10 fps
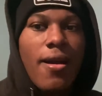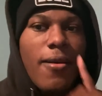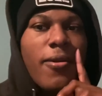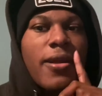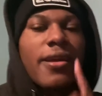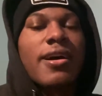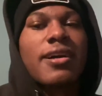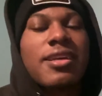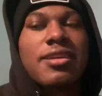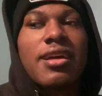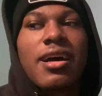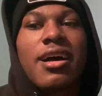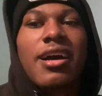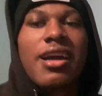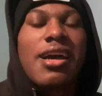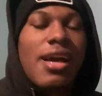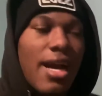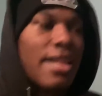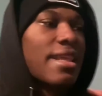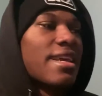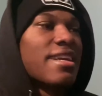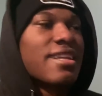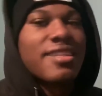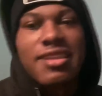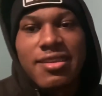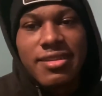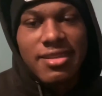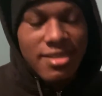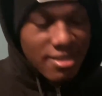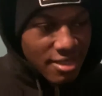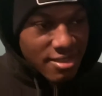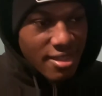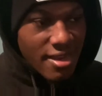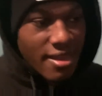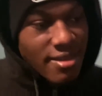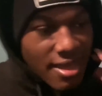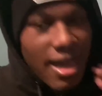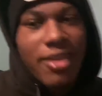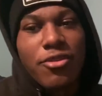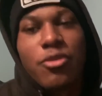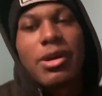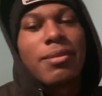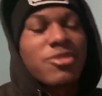All right, guys. I landed in DC since yesterday. I know, I'm